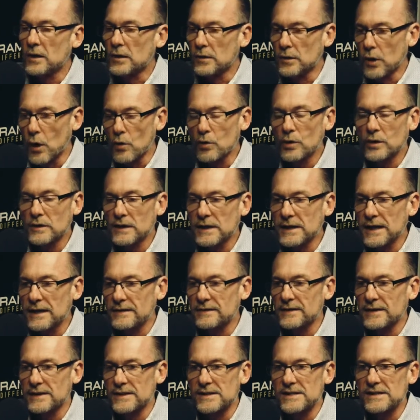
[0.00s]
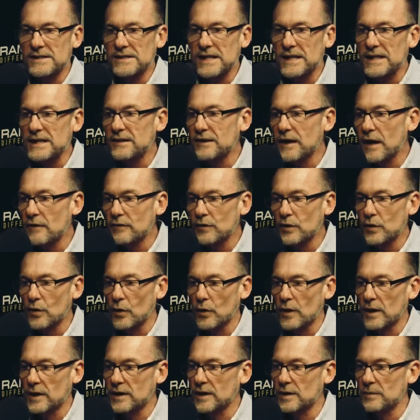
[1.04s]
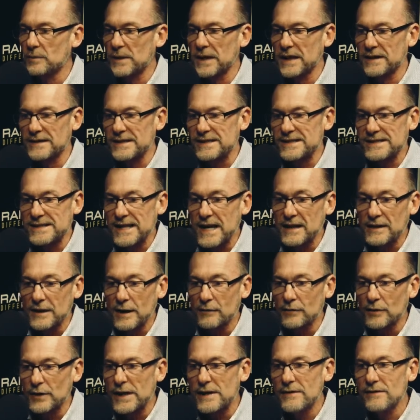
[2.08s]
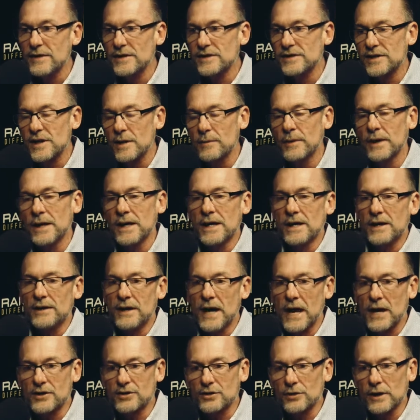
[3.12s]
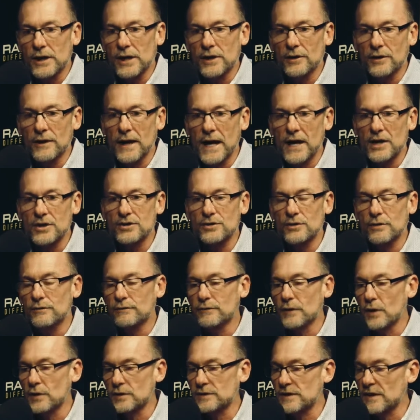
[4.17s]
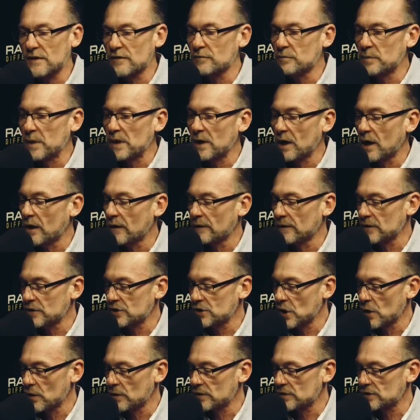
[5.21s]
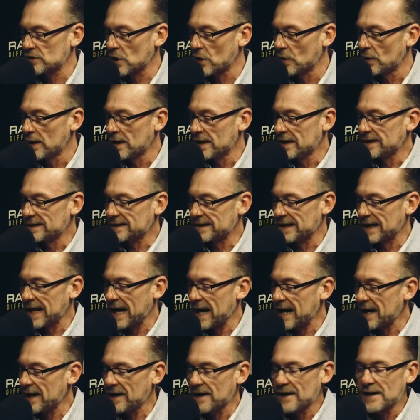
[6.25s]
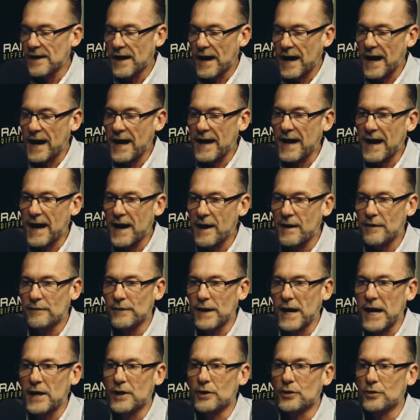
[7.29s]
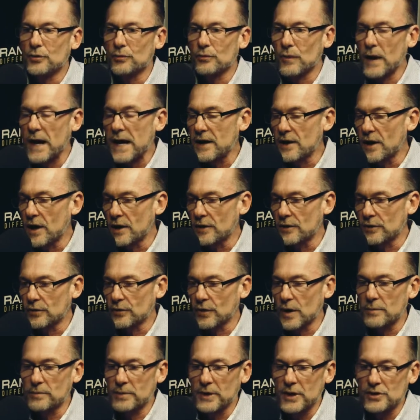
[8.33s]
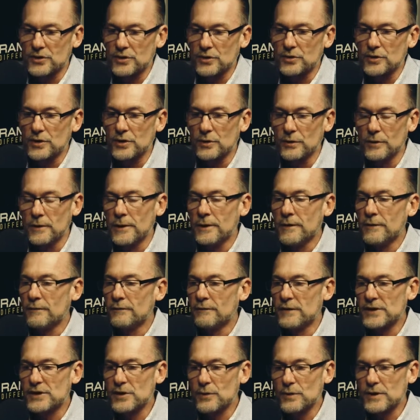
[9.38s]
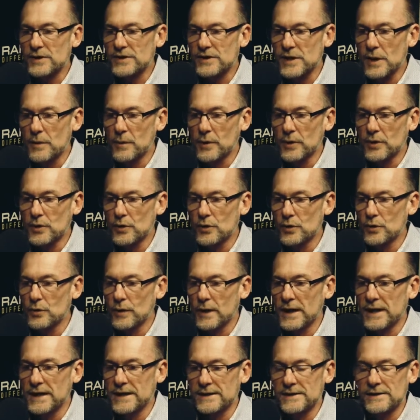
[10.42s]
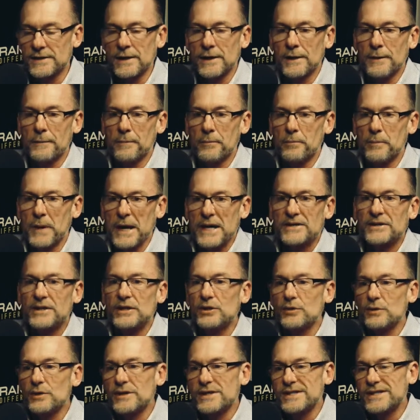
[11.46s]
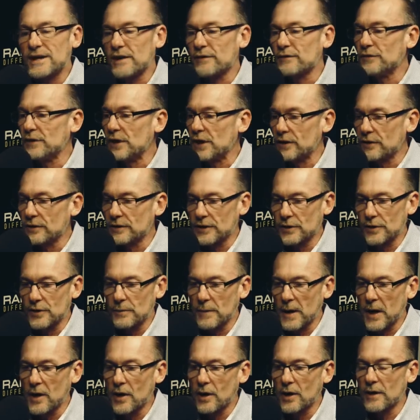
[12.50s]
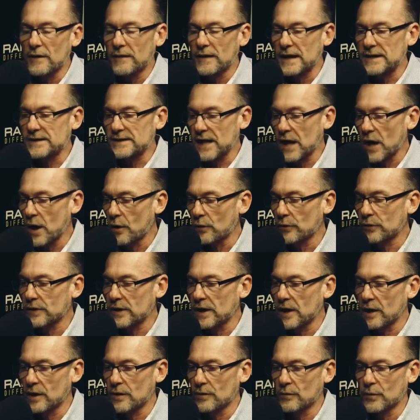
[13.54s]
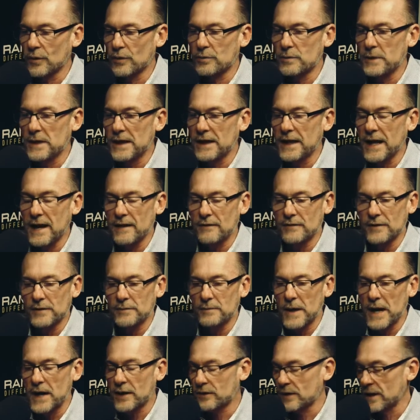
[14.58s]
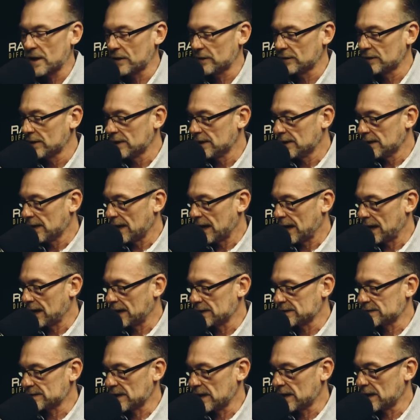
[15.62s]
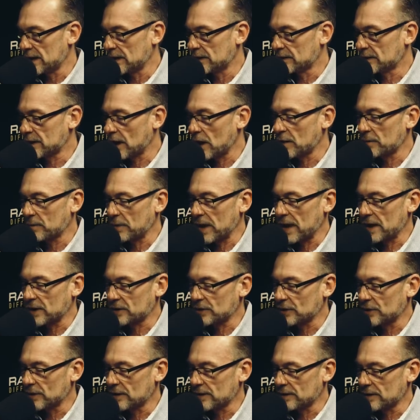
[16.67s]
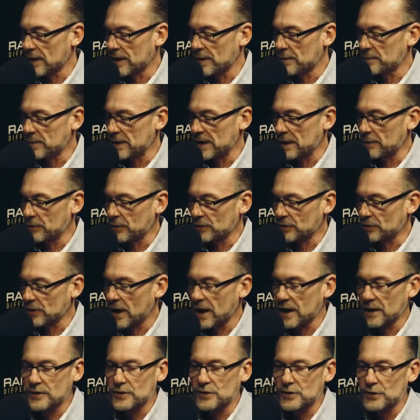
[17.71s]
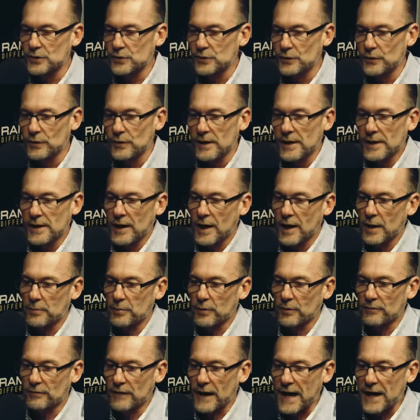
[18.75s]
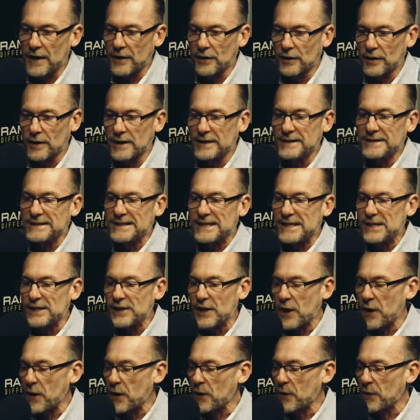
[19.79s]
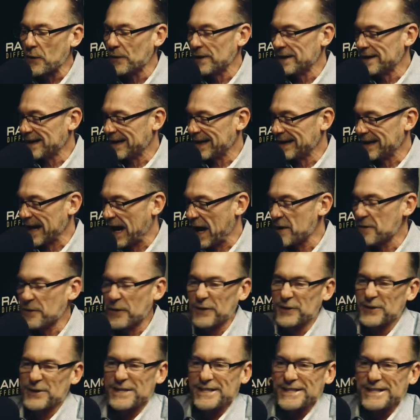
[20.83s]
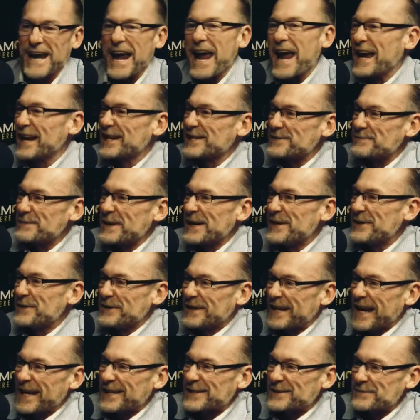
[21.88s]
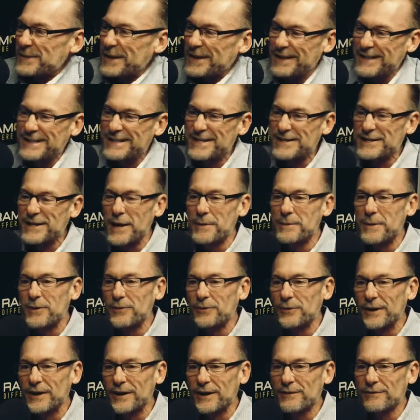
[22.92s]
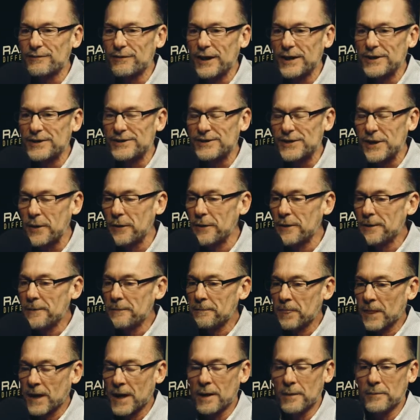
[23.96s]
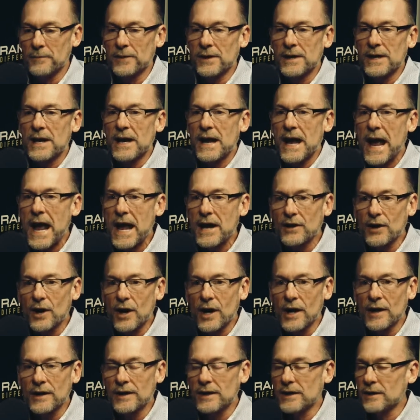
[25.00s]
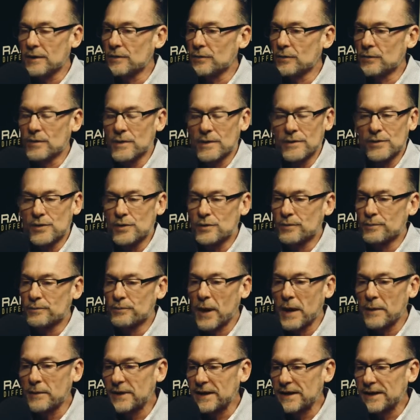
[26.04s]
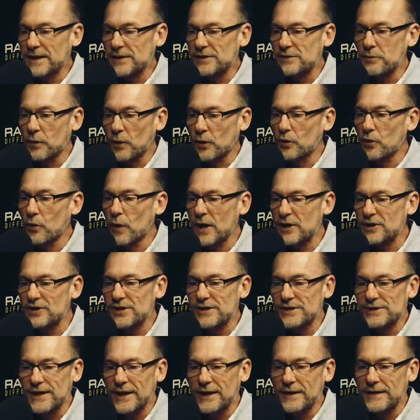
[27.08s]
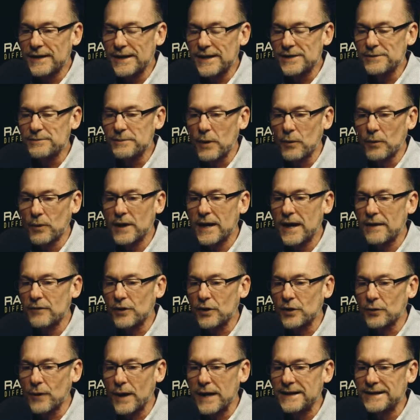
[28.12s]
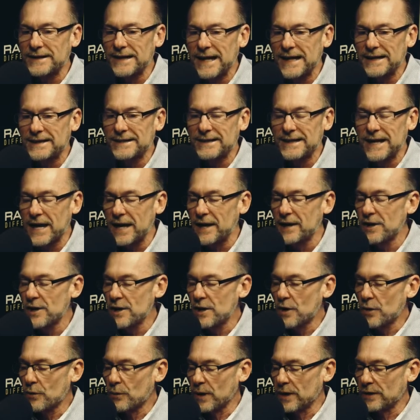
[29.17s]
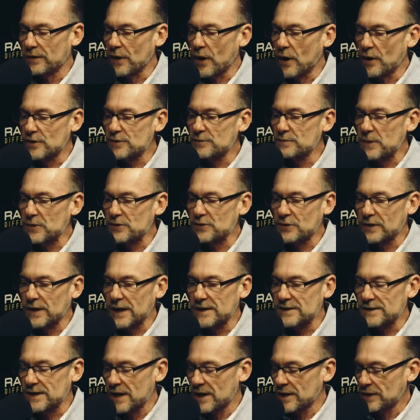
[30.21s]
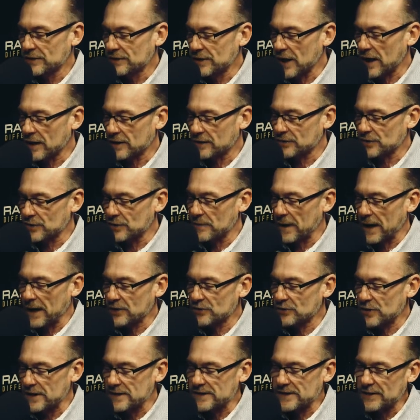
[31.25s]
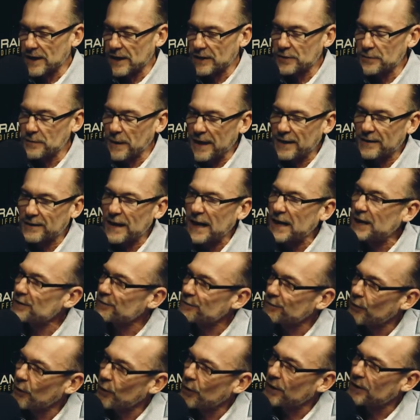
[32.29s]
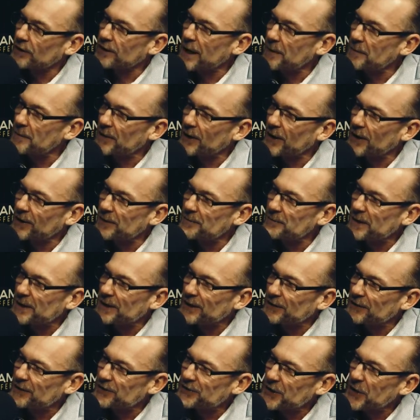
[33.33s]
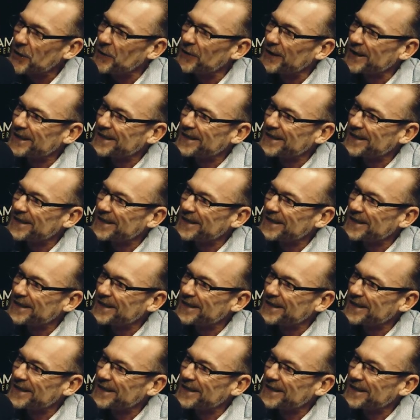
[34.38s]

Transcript: locally at the city level or it could be at the state level. Even some national international folks have been on the show. And so today I have a great honor, great pleasure to visit with someone who is basically doing stuff near and dear to my heart, and that's healthcare. With me having background as a chiropractor, um, being able to talk to a provider, a DO, a guy who understands me, who gets me. This is going to be really fun. So um, hang on. You're probably going to get some more questions on this, but we're going to have a great day today with our special guest, Dr. Mike Tracy. Dr. Mike, thanks for coming on and being on the show.